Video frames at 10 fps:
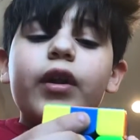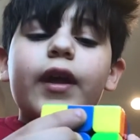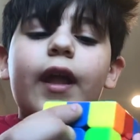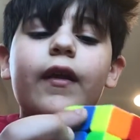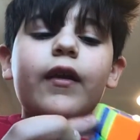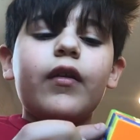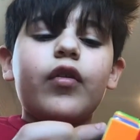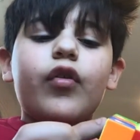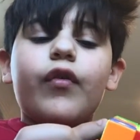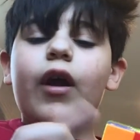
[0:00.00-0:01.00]
want to get it
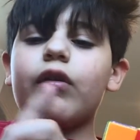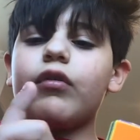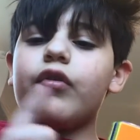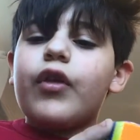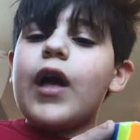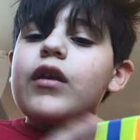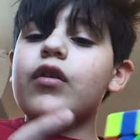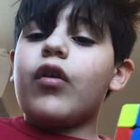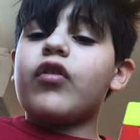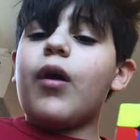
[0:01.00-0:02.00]
so that that
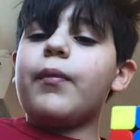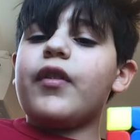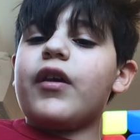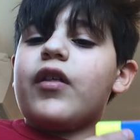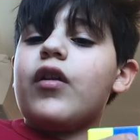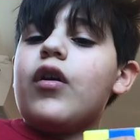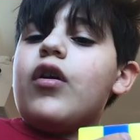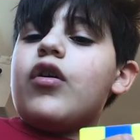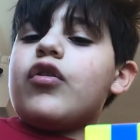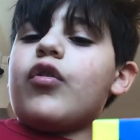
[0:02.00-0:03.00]
is on top of this.
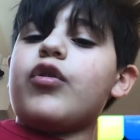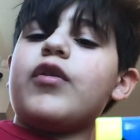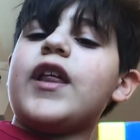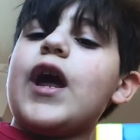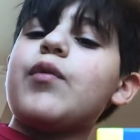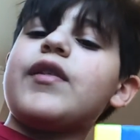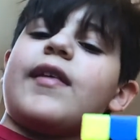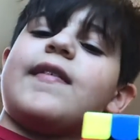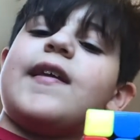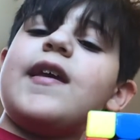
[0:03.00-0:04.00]
So you see how it's
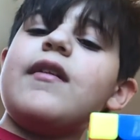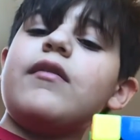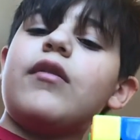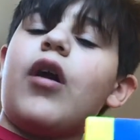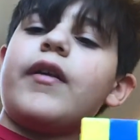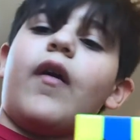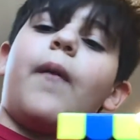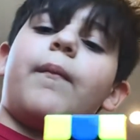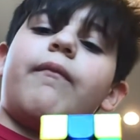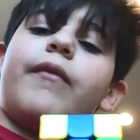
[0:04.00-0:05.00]
a T, an
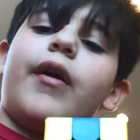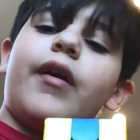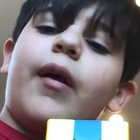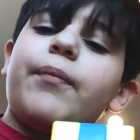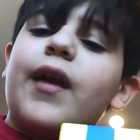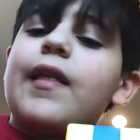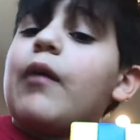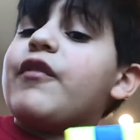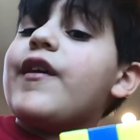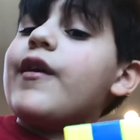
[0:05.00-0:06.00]
upside
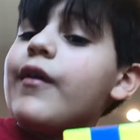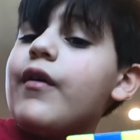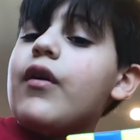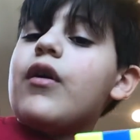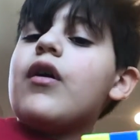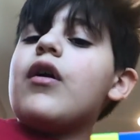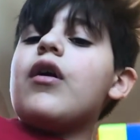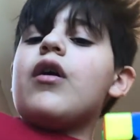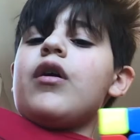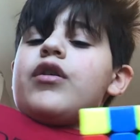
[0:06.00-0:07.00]
down T?
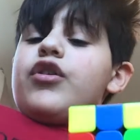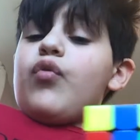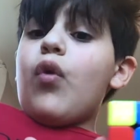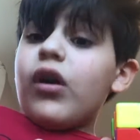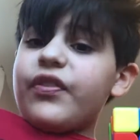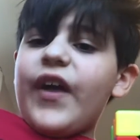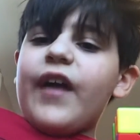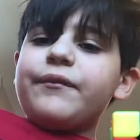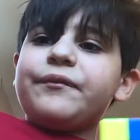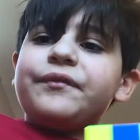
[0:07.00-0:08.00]
You want
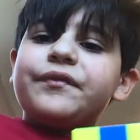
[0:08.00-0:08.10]
that.